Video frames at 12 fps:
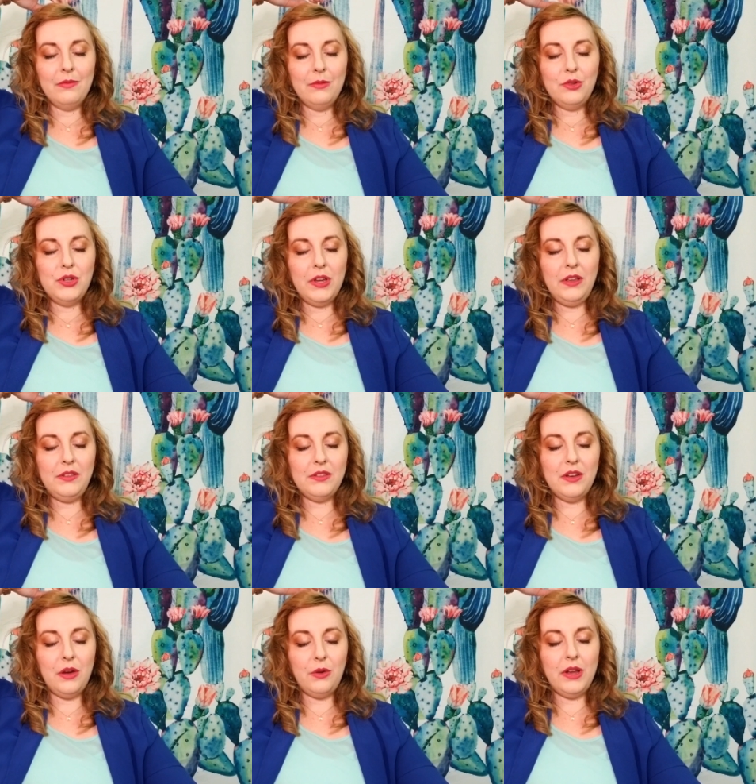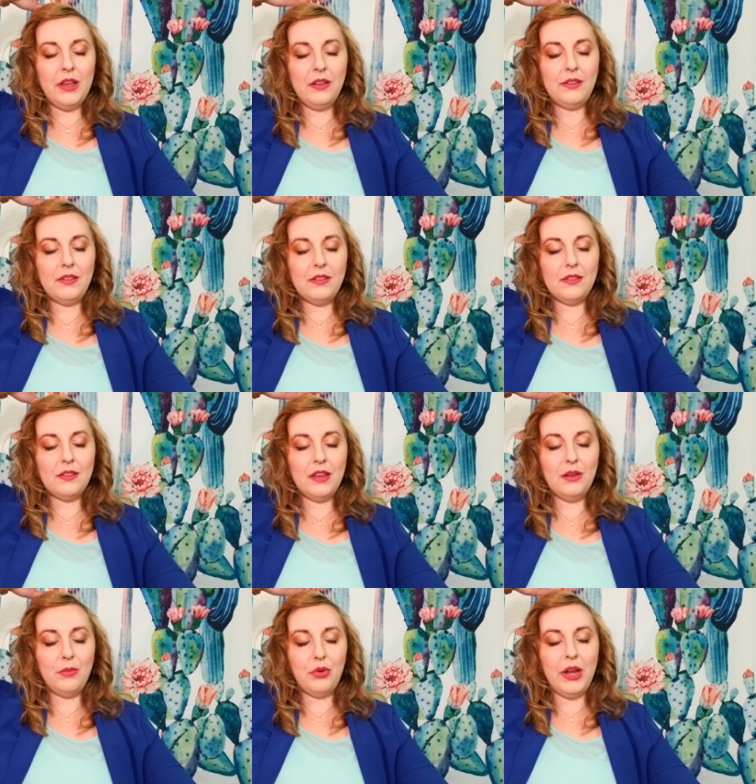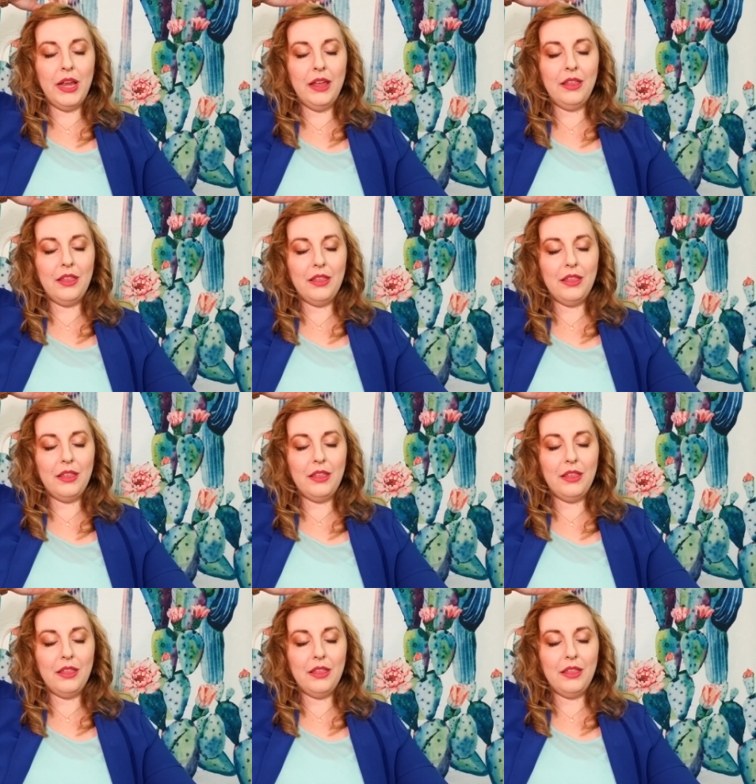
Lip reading: Just notice and breathe.